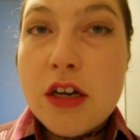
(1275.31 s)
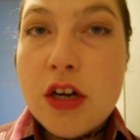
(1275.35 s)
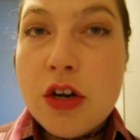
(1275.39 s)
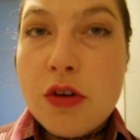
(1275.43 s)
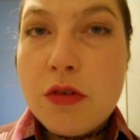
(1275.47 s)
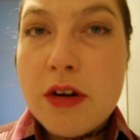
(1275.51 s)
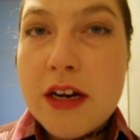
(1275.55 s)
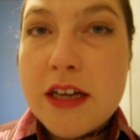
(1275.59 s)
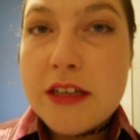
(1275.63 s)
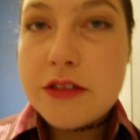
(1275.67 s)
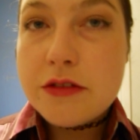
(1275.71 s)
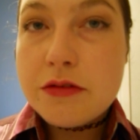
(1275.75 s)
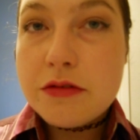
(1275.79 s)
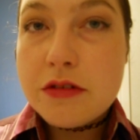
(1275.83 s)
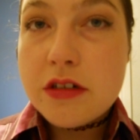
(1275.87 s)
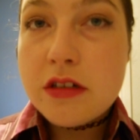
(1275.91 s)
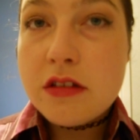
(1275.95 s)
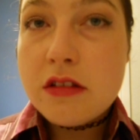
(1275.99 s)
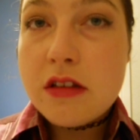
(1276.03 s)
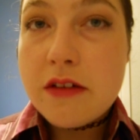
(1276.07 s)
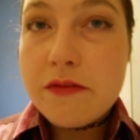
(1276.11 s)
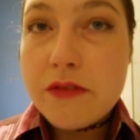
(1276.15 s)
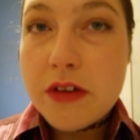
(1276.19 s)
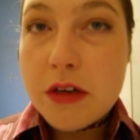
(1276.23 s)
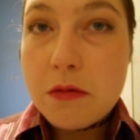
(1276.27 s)
Harass her in a
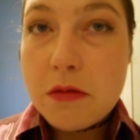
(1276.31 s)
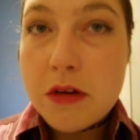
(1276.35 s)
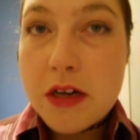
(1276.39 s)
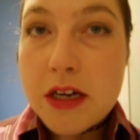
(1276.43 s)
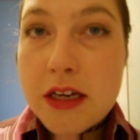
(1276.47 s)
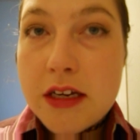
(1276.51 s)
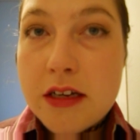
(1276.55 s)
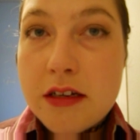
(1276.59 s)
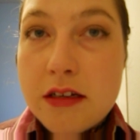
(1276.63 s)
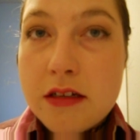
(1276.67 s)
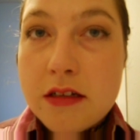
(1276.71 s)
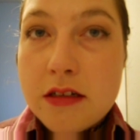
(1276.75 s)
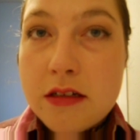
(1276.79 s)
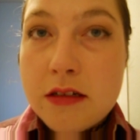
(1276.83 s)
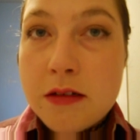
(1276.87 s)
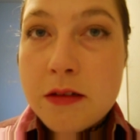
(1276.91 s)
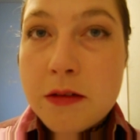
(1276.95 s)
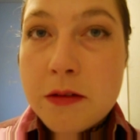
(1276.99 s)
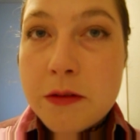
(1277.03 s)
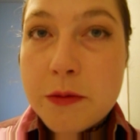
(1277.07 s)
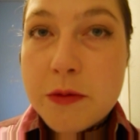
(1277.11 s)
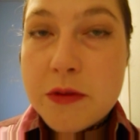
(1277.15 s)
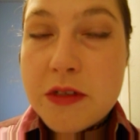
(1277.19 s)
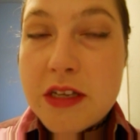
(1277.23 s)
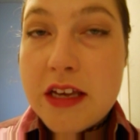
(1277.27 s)
loving way.
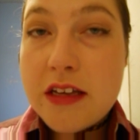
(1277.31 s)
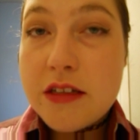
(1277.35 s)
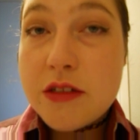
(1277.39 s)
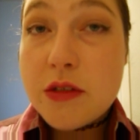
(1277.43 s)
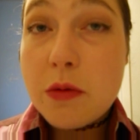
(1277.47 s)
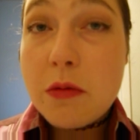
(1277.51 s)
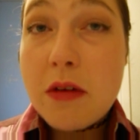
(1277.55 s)
Say it's